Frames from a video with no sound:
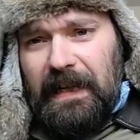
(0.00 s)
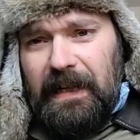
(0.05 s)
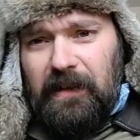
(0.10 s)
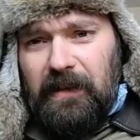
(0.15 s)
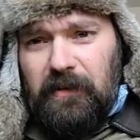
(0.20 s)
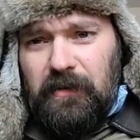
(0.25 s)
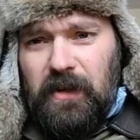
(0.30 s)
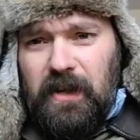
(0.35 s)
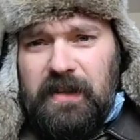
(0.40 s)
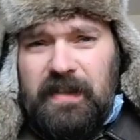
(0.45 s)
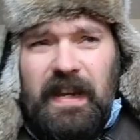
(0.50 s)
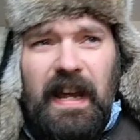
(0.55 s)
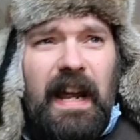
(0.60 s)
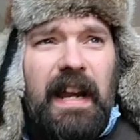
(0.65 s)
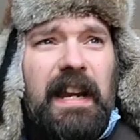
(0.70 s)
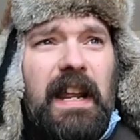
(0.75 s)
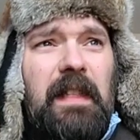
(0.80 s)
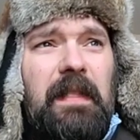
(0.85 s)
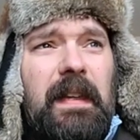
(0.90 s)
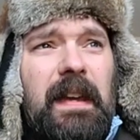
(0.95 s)
don't trust
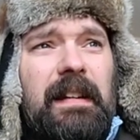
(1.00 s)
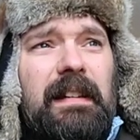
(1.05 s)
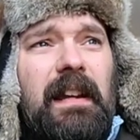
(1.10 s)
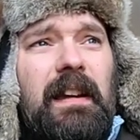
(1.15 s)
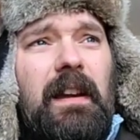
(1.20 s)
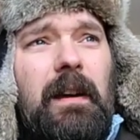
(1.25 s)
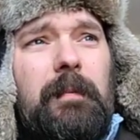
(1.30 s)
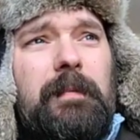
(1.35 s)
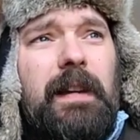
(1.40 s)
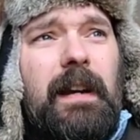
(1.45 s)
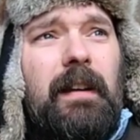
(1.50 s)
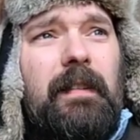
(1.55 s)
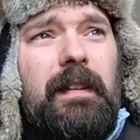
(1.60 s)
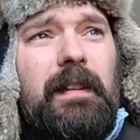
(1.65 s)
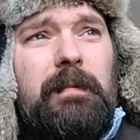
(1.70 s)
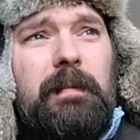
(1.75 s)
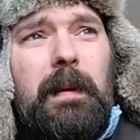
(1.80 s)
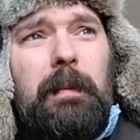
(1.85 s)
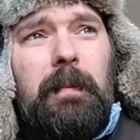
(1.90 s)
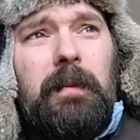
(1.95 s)
anything that comes out of
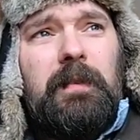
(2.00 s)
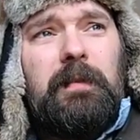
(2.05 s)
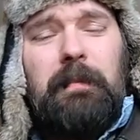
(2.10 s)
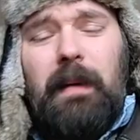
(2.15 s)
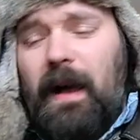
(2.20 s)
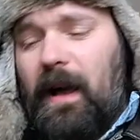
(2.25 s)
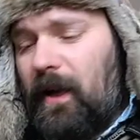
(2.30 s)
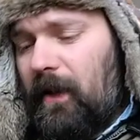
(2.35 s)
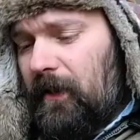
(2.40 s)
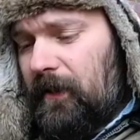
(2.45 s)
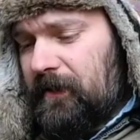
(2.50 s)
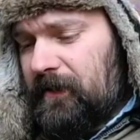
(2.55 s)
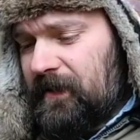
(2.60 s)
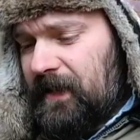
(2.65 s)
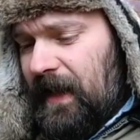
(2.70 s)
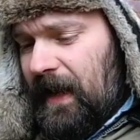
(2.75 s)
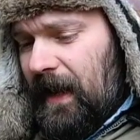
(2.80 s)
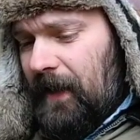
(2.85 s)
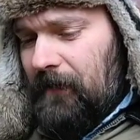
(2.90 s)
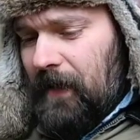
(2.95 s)
these people's mouths.
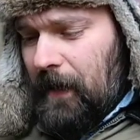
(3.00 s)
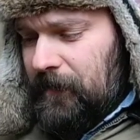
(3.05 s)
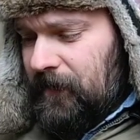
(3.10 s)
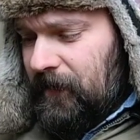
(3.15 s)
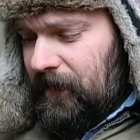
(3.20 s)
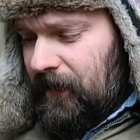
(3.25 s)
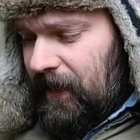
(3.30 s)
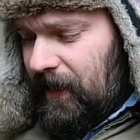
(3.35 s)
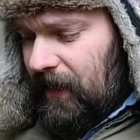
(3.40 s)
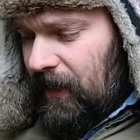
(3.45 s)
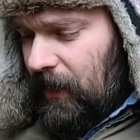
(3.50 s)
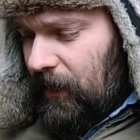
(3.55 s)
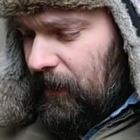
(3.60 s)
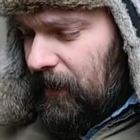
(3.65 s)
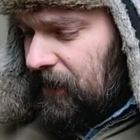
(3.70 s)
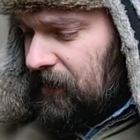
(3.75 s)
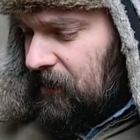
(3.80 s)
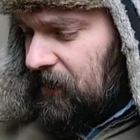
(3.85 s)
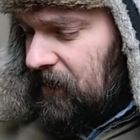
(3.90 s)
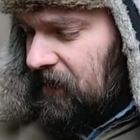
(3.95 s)
They have absolutely no
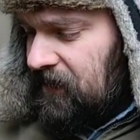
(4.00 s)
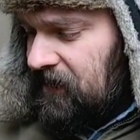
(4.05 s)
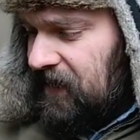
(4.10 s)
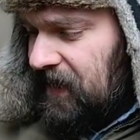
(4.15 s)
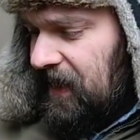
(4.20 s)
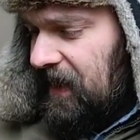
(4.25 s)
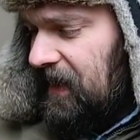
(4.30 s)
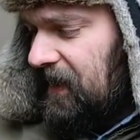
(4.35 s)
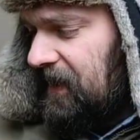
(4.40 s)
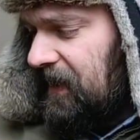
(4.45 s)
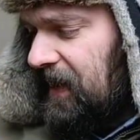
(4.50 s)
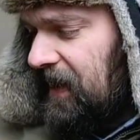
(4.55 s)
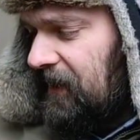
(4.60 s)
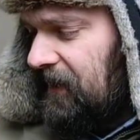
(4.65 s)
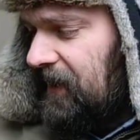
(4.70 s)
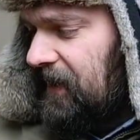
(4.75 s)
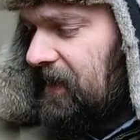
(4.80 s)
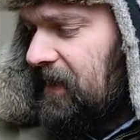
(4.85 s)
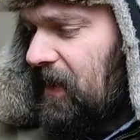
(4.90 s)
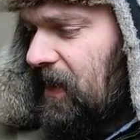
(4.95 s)
interest in
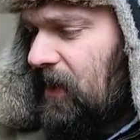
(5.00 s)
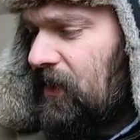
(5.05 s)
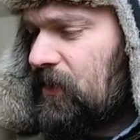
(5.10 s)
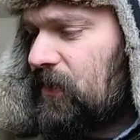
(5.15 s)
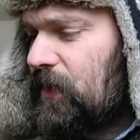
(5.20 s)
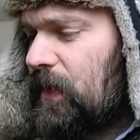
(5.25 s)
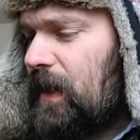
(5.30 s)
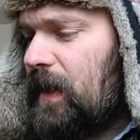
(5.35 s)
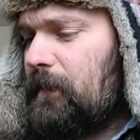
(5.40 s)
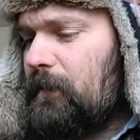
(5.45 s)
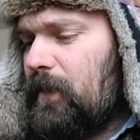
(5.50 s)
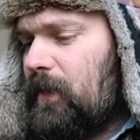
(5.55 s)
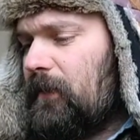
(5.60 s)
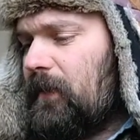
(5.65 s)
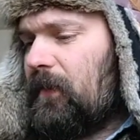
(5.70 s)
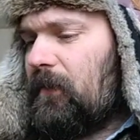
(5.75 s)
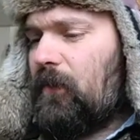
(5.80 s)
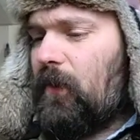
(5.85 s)
healing the country moving